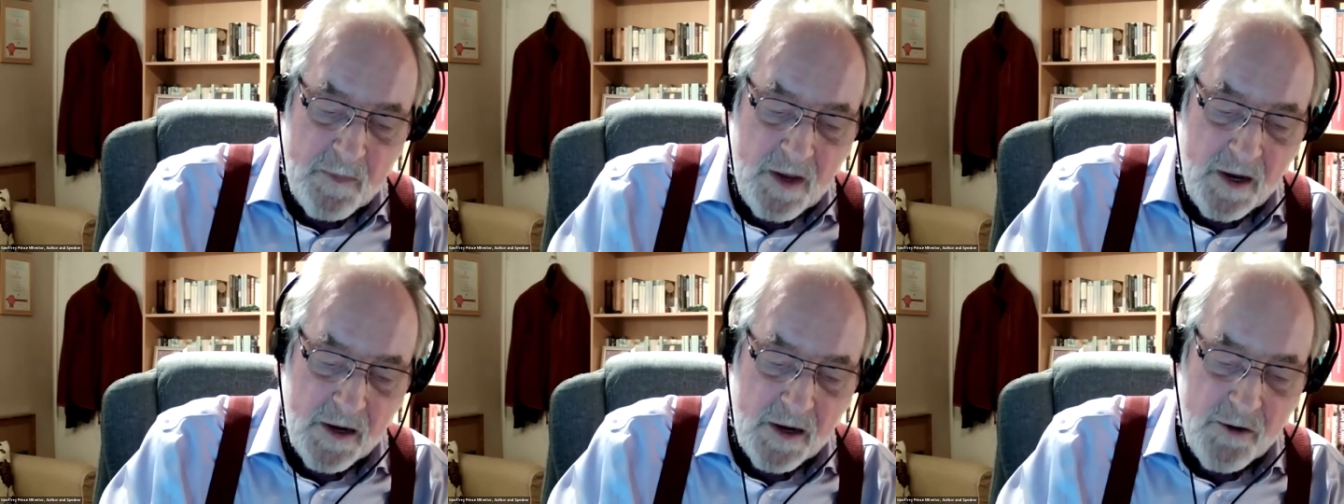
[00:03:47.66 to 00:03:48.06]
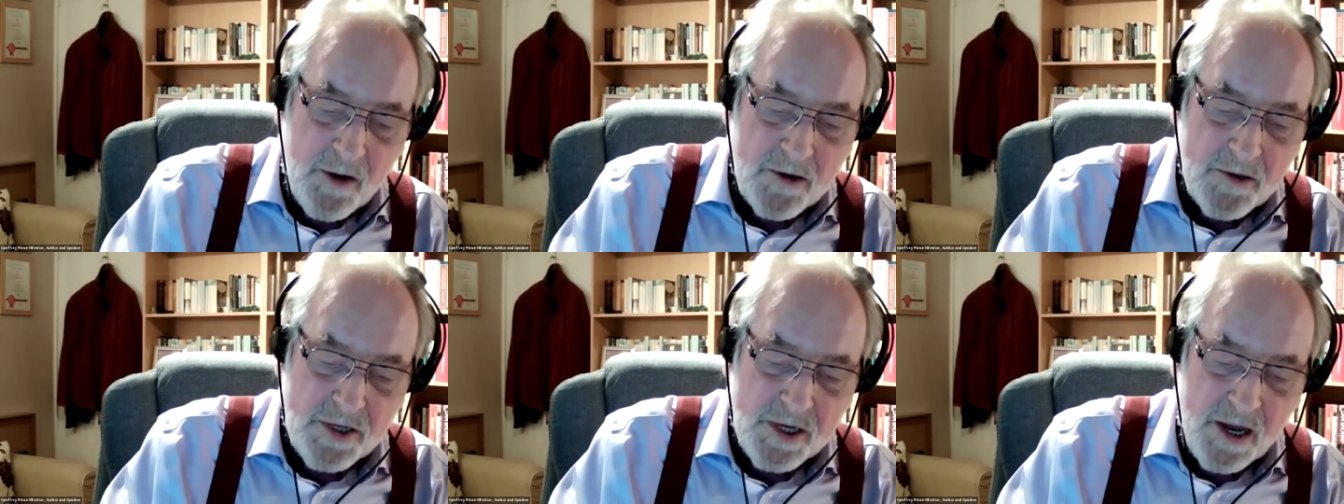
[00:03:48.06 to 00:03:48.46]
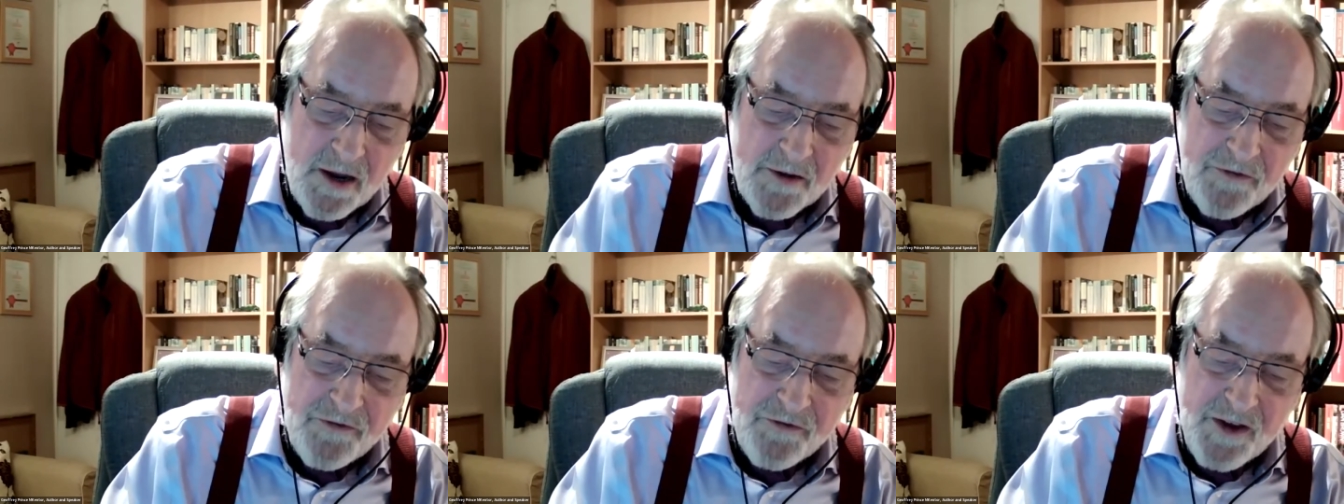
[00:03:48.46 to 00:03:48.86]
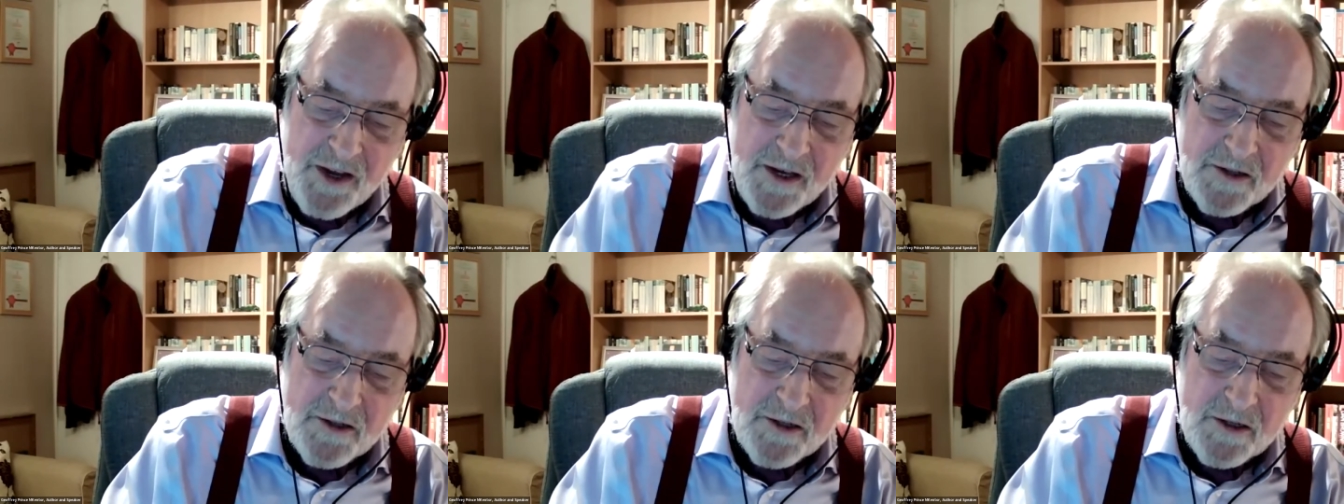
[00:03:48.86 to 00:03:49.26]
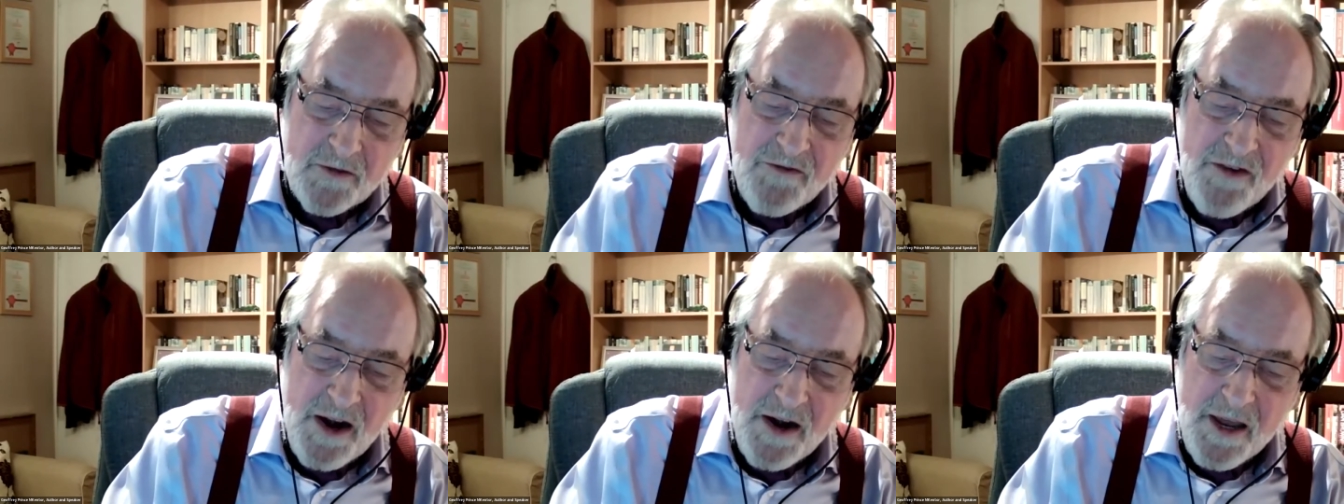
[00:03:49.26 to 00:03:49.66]
a quote I feel
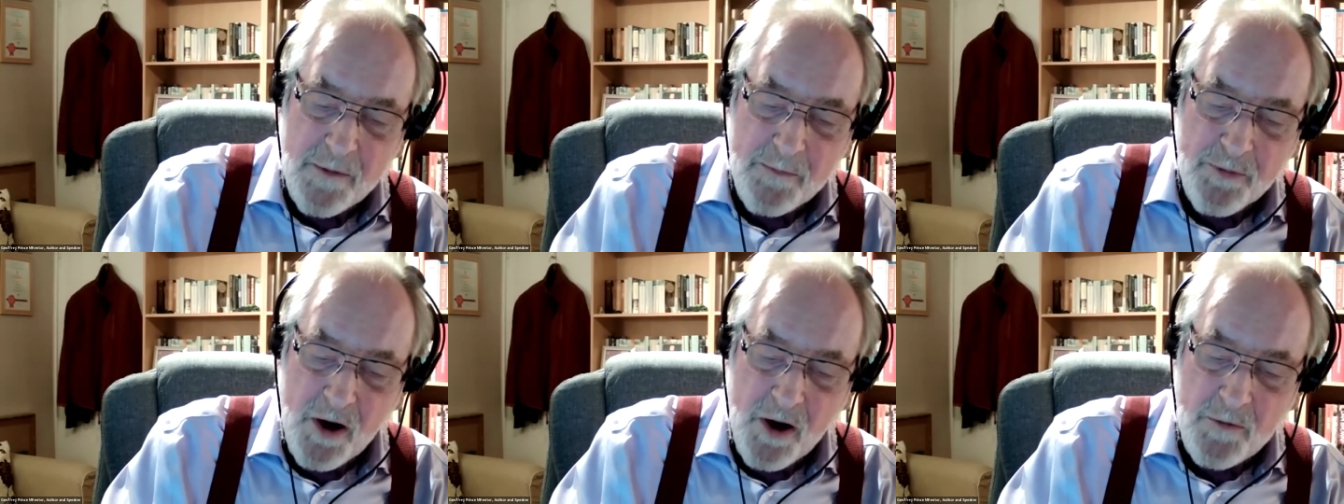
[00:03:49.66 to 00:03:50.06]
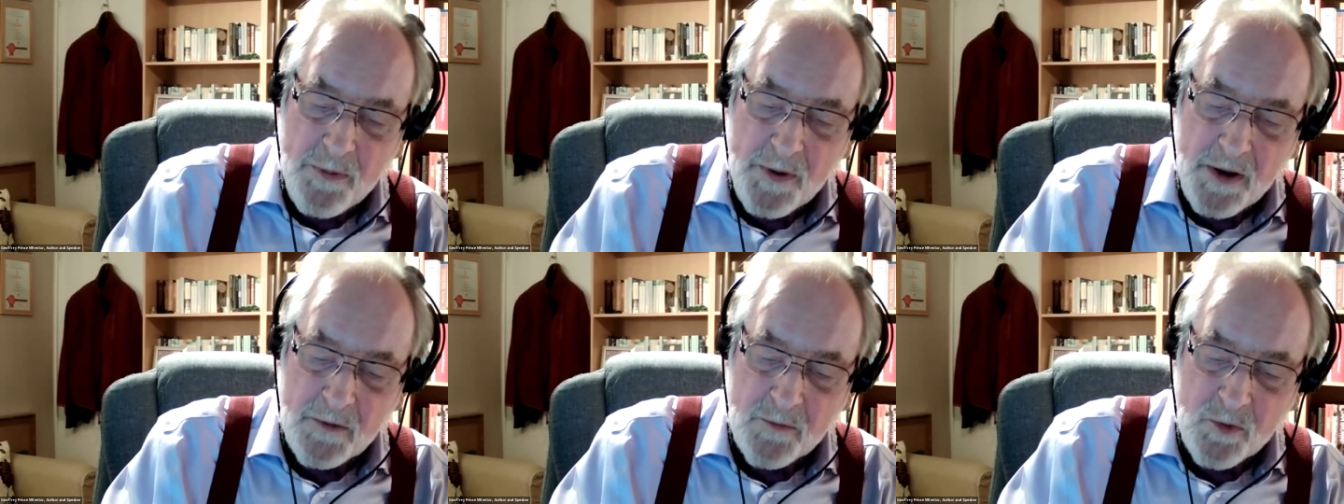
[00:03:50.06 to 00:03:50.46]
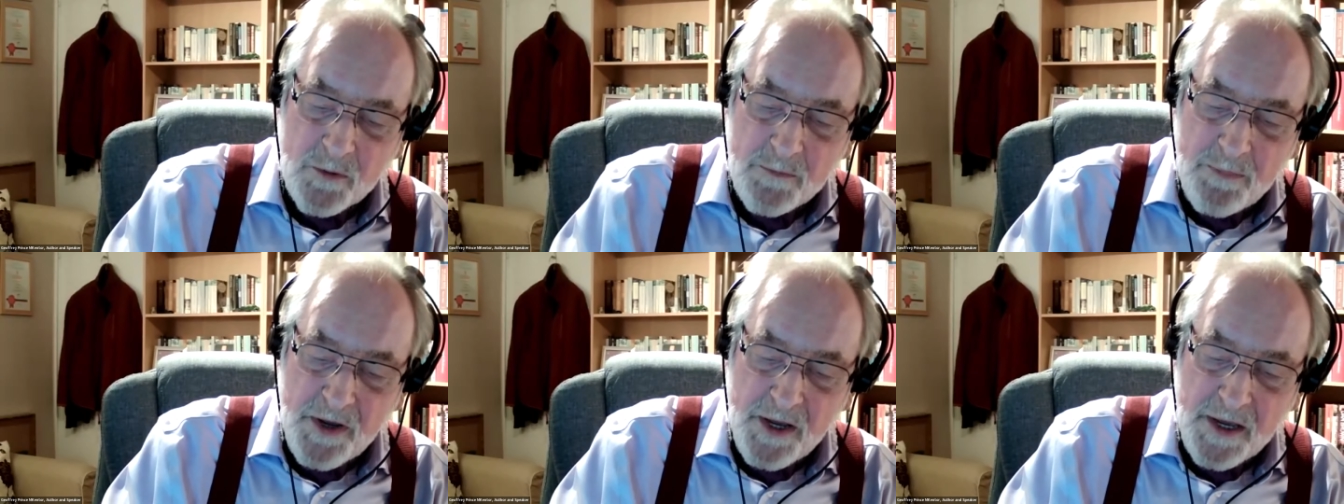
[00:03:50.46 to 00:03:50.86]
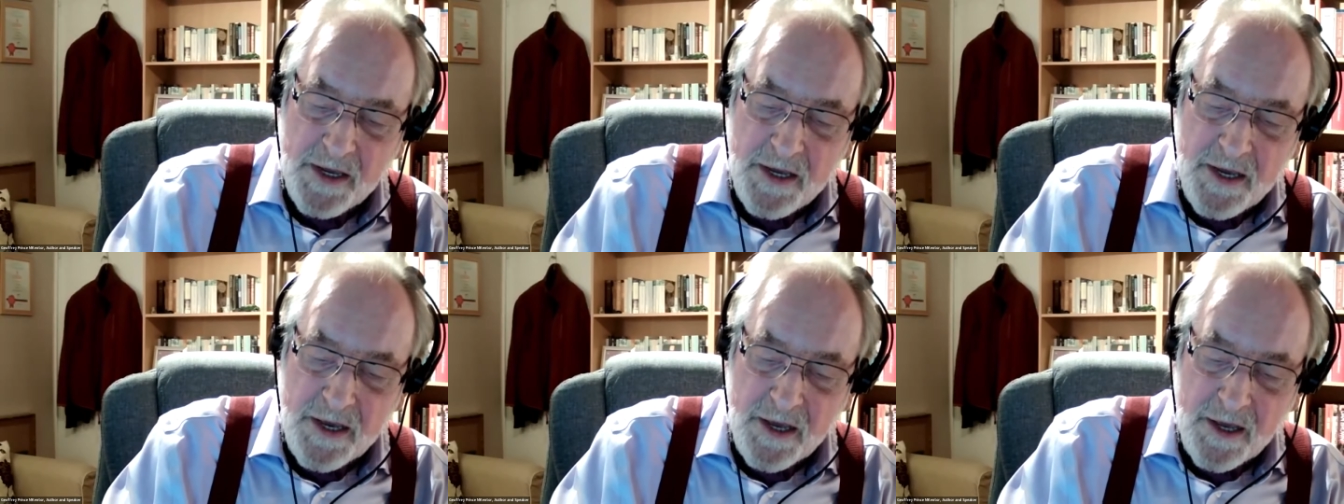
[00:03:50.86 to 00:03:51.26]
very appropriate would be